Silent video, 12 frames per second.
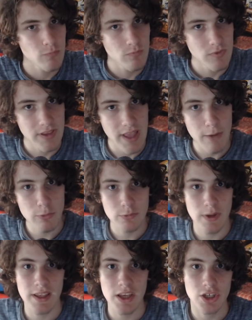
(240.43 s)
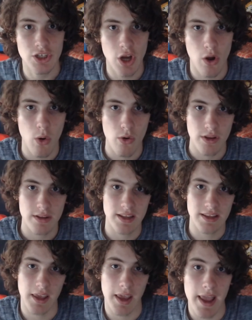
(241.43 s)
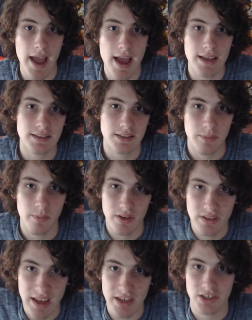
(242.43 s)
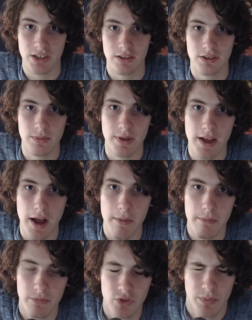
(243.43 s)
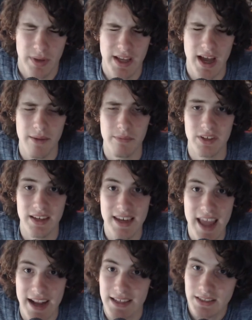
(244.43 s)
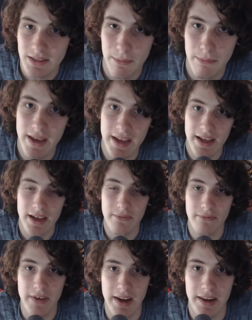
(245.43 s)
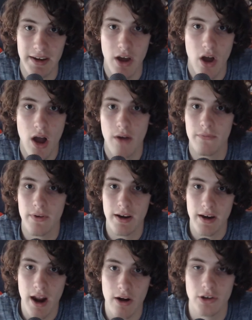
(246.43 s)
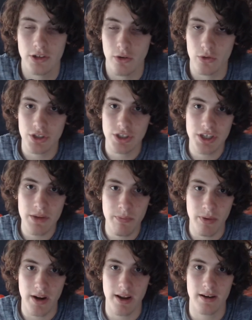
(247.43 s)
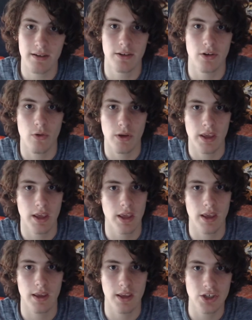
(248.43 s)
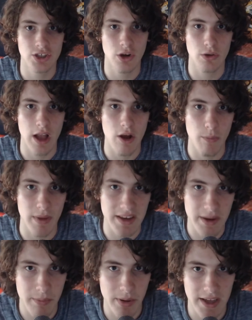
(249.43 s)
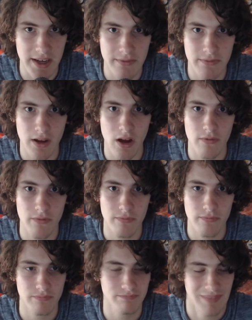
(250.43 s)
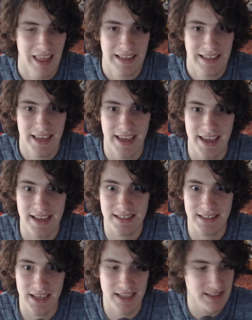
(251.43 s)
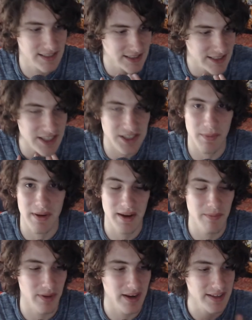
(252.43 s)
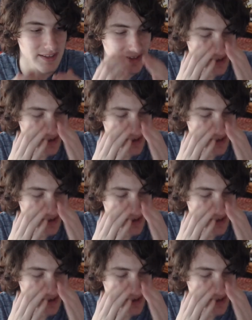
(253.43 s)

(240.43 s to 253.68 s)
that was when he showed that he has the potential to become the next big villain of Naruto Shippuden. You know, he showed how manipulative he's such a manipulator.